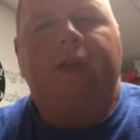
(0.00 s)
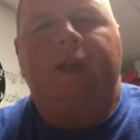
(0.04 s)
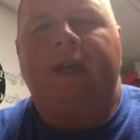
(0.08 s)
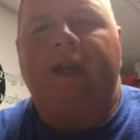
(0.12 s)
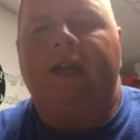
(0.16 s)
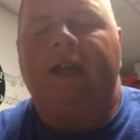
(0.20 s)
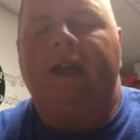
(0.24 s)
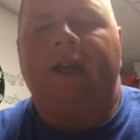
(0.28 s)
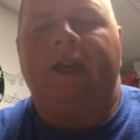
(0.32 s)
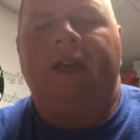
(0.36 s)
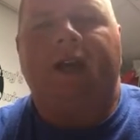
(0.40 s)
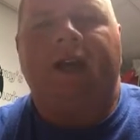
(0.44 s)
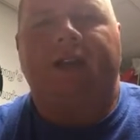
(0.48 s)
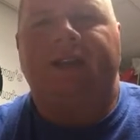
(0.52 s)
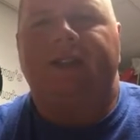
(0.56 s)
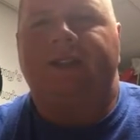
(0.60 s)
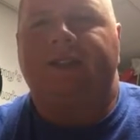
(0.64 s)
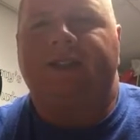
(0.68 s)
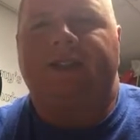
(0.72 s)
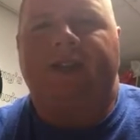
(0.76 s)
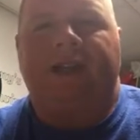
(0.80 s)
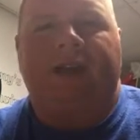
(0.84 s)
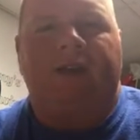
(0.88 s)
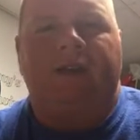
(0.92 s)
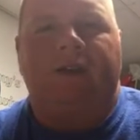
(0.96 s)
and I
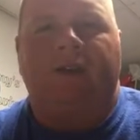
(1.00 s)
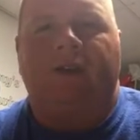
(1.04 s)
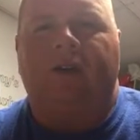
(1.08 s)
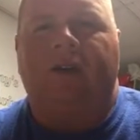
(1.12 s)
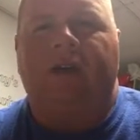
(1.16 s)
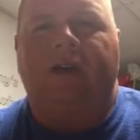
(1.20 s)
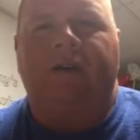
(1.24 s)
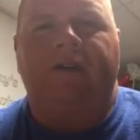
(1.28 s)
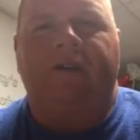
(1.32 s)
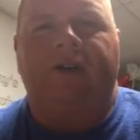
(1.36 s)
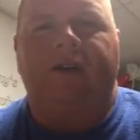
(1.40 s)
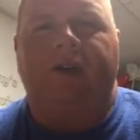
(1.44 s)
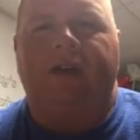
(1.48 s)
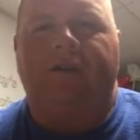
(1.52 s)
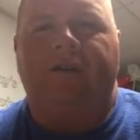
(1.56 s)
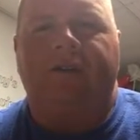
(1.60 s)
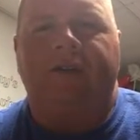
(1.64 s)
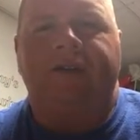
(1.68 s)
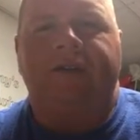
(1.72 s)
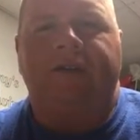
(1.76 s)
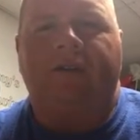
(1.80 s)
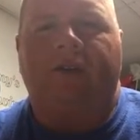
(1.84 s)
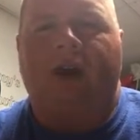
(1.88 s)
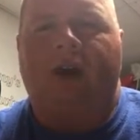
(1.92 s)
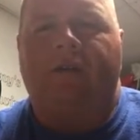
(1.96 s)
just take a look every every
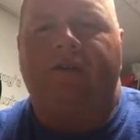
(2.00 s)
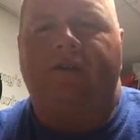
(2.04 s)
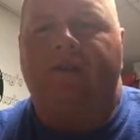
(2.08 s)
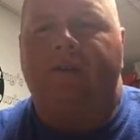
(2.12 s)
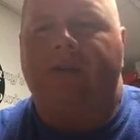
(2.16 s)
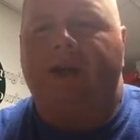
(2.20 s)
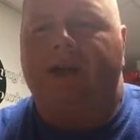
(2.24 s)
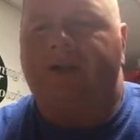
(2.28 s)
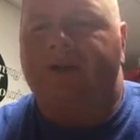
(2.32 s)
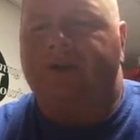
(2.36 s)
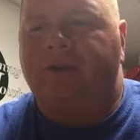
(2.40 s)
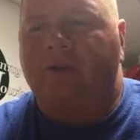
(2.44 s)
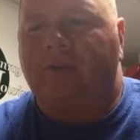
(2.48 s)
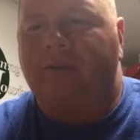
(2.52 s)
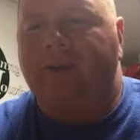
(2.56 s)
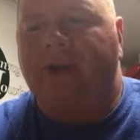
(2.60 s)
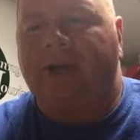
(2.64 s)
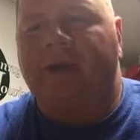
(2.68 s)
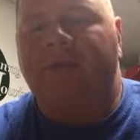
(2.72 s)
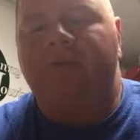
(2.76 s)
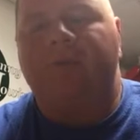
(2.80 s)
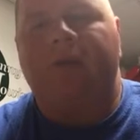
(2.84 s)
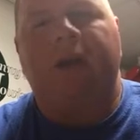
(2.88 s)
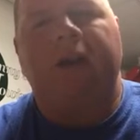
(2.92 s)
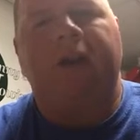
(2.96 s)
so often, make sure I'm
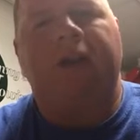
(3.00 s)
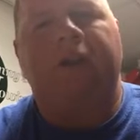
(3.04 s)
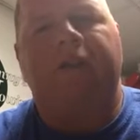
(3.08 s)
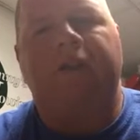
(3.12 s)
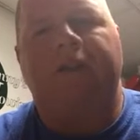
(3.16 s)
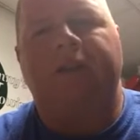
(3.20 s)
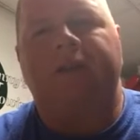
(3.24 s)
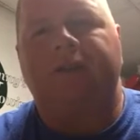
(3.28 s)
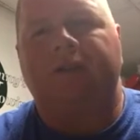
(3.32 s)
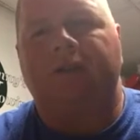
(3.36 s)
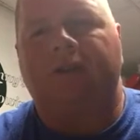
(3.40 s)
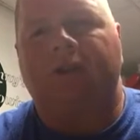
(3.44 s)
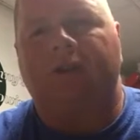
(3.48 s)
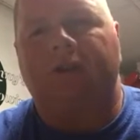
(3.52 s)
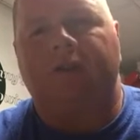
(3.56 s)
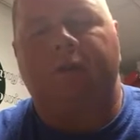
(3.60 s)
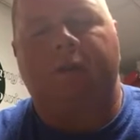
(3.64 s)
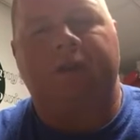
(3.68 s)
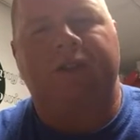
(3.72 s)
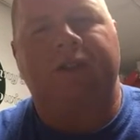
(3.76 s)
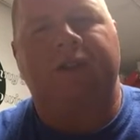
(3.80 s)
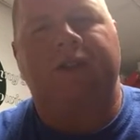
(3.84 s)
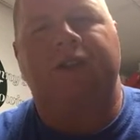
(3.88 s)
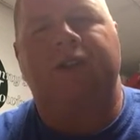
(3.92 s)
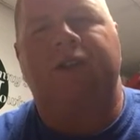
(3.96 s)
making money on these lawns.
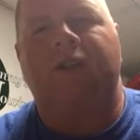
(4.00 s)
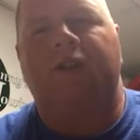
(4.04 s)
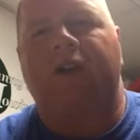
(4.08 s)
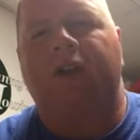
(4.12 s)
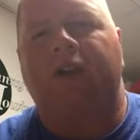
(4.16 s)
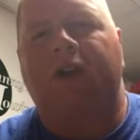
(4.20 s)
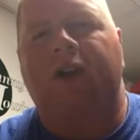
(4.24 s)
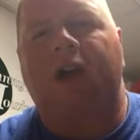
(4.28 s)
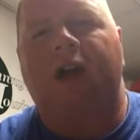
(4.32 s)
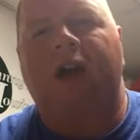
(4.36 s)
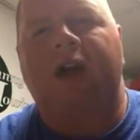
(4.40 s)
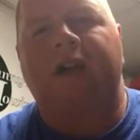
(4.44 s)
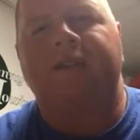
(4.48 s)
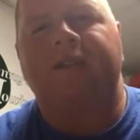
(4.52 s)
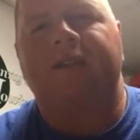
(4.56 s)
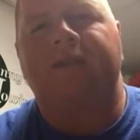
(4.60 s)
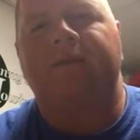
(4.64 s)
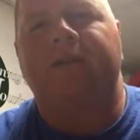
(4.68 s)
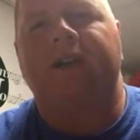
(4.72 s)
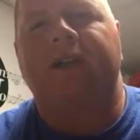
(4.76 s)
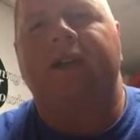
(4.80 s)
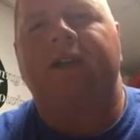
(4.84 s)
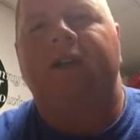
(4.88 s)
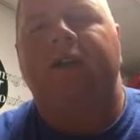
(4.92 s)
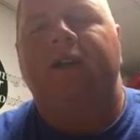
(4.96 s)
What's this lawn cost to
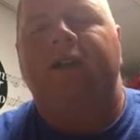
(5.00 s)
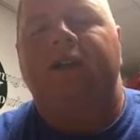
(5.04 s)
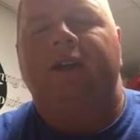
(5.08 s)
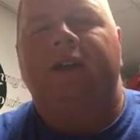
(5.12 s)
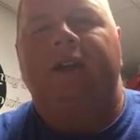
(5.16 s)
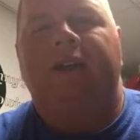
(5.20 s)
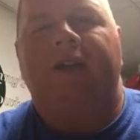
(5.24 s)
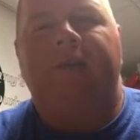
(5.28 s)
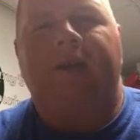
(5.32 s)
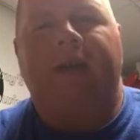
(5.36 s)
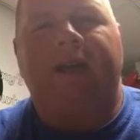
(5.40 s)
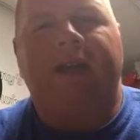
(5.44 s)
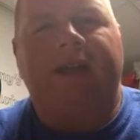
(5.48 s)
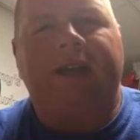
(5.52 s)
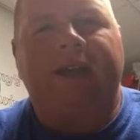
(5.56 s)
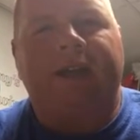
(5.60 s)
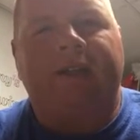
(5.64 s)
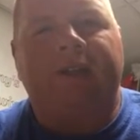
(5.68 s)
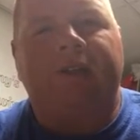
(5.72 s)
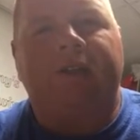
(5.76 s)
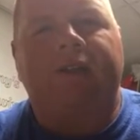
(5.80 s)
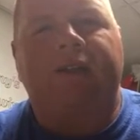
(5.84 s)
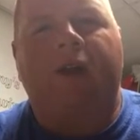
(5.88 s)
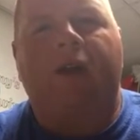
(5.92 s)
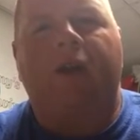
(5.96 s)
me? Am I
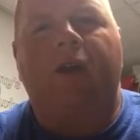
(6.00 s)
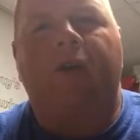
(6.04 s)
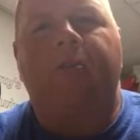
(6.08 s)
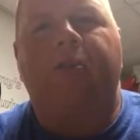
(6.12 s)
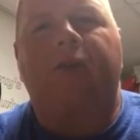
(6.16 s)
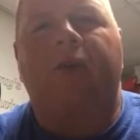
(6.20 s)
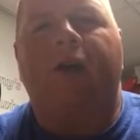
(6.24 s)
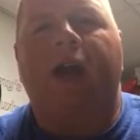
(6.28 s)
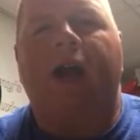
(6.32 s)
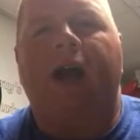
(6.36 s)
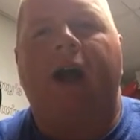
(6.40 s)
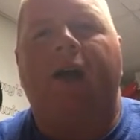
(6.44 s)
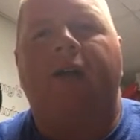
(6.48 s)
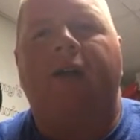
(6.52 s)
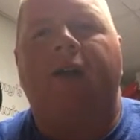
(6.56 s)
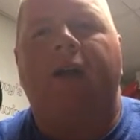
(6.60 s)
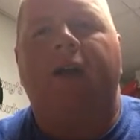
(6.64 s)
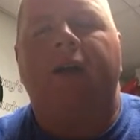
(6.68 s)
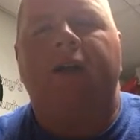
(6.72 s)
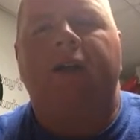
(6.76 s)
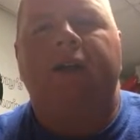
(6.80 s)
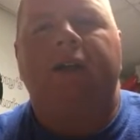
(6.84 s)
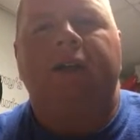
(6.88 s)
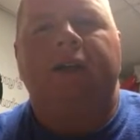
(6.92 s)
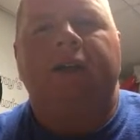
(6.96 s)
hitting the dollar per
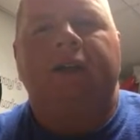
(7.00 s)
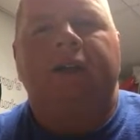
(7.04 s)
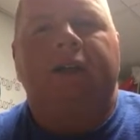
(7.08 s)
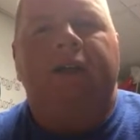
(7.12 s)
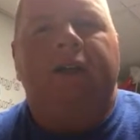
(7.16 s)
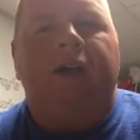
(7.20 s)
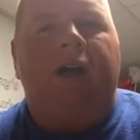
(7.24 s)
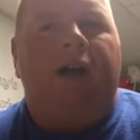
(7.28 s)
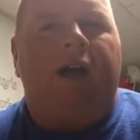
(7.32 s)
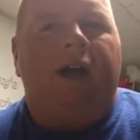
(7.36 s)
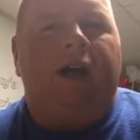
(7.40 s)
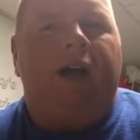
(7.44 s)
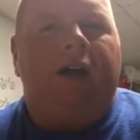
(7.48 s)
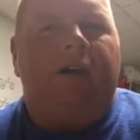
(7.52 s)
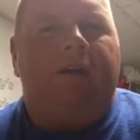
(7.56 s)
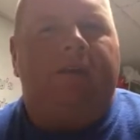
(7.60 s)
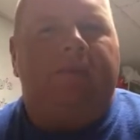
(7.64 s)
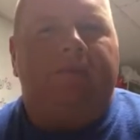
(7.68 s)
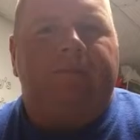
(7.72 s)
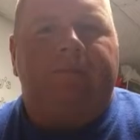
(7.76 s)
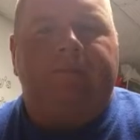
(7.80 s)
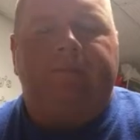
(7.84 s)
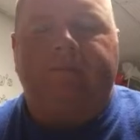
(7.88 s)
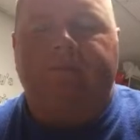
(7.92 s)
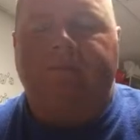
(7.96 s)
hour? Um,
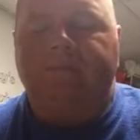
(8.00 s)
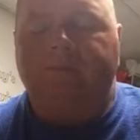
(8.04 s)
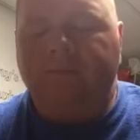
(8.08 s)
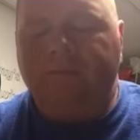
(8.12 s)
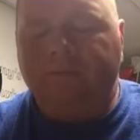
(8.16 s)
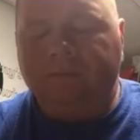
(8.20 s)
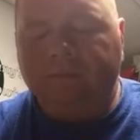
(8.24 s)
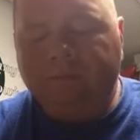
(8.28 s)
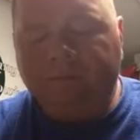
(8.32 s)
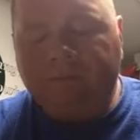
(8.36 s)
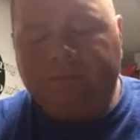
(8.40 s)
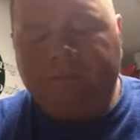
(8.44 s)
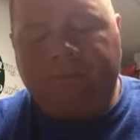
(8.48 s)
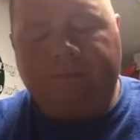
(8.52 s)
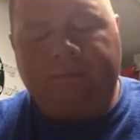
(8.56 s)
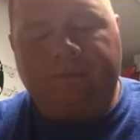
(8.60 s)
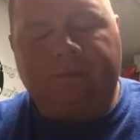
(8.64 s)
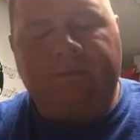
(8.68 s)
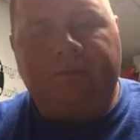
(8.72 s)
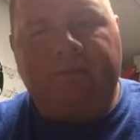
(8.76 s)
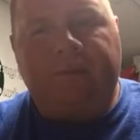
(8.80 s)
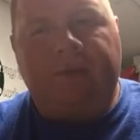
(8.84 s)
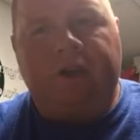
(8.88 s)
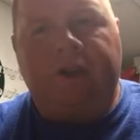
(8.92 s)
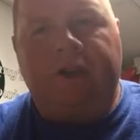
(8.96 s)

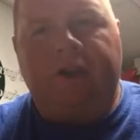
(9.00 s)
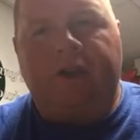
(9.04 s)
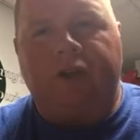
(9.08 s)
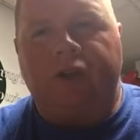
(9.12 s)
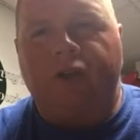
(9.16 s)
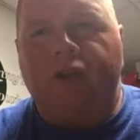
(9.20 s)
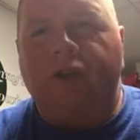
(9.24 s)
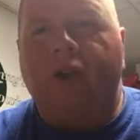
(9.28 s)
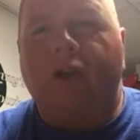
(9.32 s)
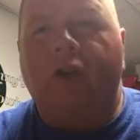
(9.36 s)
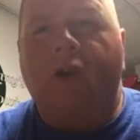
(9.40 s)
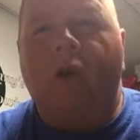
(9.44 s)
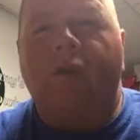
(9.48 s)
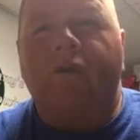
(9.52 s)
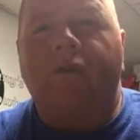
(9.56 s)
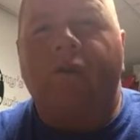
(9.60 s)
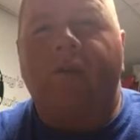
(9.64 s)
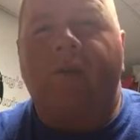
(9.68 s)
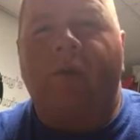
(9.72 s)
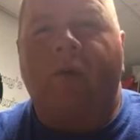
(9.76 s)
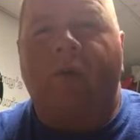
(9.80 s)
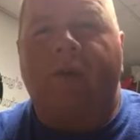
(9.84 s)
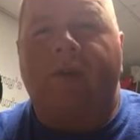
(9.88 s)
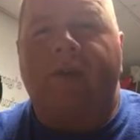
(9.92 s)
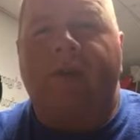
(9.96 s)
you know, you can go
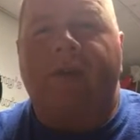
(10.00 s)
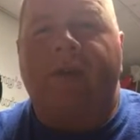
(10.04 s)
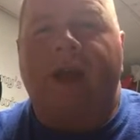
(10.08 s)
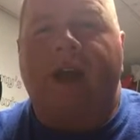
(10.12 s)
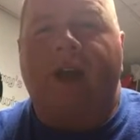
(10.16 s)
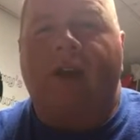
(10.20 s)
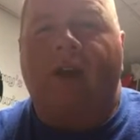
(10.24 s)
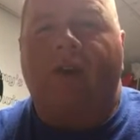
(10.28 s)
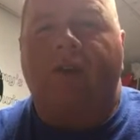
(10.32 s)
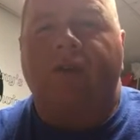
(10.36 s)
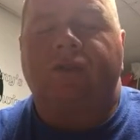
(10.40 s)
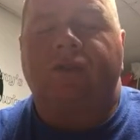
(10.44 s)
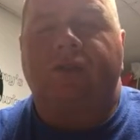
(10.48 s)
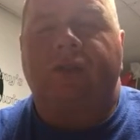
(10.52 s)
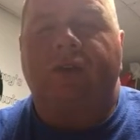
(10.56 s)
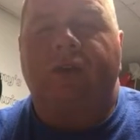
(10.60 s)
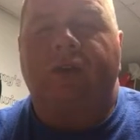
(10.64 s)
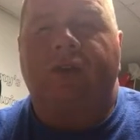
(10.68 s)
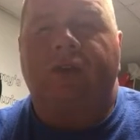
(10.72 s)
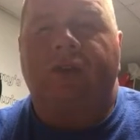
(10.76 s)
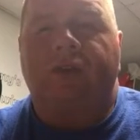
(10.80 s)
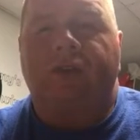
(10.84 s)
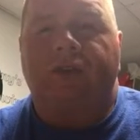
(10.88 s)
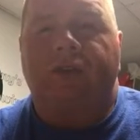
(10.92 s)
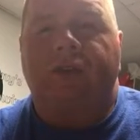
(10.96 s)
overboard with that.
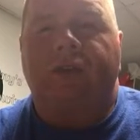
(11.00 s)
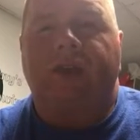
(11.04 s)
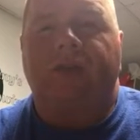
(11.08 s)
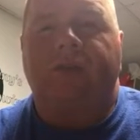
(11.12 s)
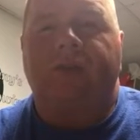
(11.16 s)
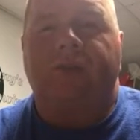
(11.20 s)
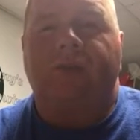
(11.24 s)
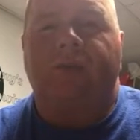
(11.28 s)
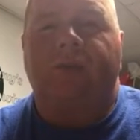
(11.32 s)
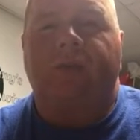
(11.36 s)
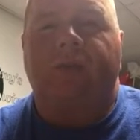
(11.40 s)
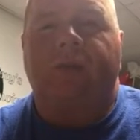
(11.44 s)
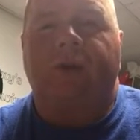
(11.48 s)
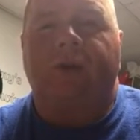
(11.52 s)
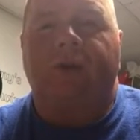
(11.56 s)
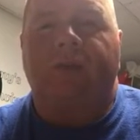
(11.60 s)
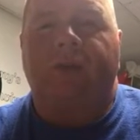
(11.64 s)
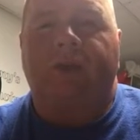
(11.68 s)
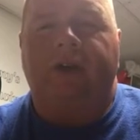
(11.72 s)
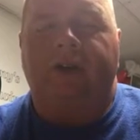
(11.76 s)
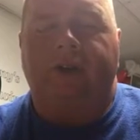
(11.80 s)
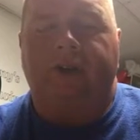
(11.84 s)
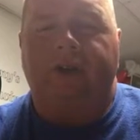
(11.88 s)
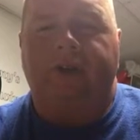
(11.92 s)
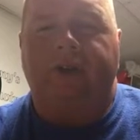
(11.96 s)
Also, you can get to the point
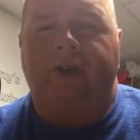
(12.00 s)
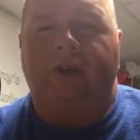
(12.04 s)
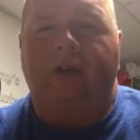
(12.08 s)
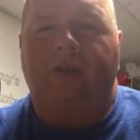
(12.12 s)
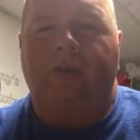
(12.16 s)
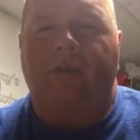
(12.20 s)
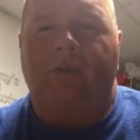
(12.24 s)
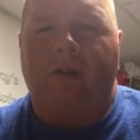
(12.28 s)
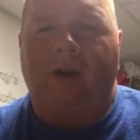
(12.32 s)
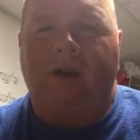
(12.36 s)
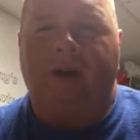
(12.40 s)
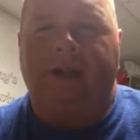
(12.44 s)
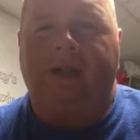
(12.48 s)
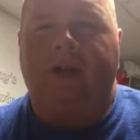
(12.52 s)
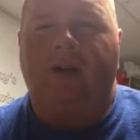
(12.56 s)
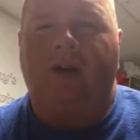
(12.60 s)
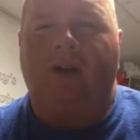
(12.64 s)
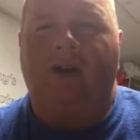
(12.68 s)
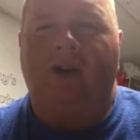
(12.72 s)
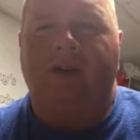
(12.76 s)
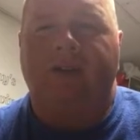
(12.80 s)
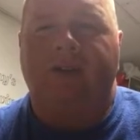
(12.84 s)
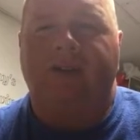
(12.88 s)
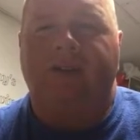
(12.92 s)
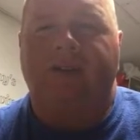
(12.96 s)
where you're so money
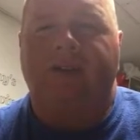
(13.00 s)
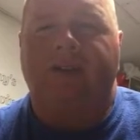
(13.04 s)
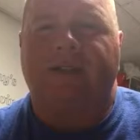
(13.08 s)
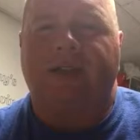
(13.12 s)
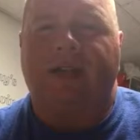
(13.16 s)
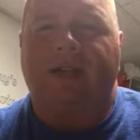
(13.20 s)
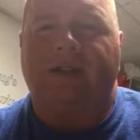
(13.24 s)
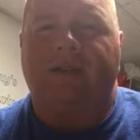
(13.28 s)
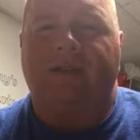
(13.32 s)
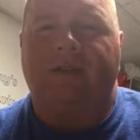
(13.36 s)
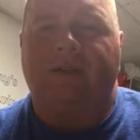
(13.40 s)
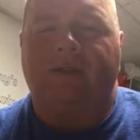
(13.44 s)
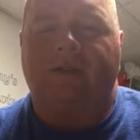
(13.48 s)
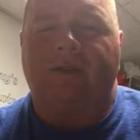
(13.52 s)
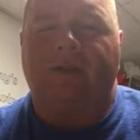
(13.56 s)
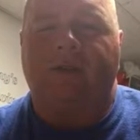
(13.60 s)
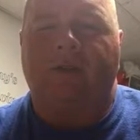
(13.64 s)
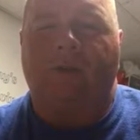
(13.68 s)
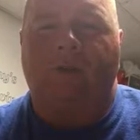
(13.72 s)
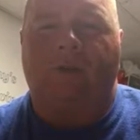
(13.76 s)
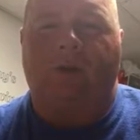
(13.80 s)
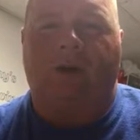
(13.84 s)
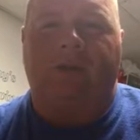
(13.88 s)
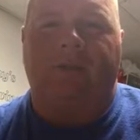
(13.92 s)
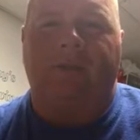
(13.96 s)
conscious that the
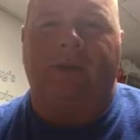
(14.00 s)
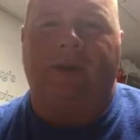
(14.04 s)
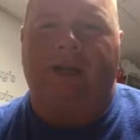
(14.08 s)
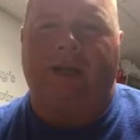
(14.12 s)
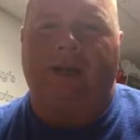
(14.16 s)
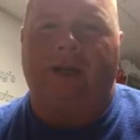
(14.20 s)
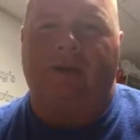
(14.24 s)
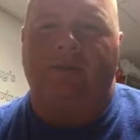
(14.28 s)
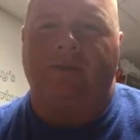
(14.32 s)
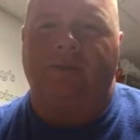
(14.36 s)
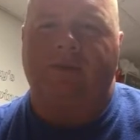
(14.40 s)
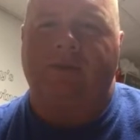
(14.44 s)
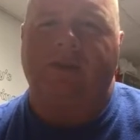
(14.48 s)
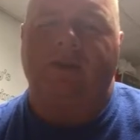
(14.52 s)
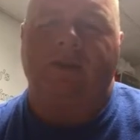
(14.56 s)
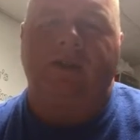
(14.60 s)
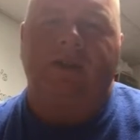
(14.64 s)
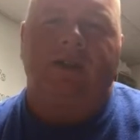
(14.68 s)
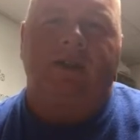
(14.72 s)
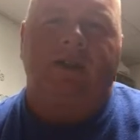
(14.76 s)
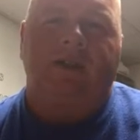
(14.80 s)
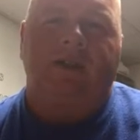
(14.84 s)
the work becomes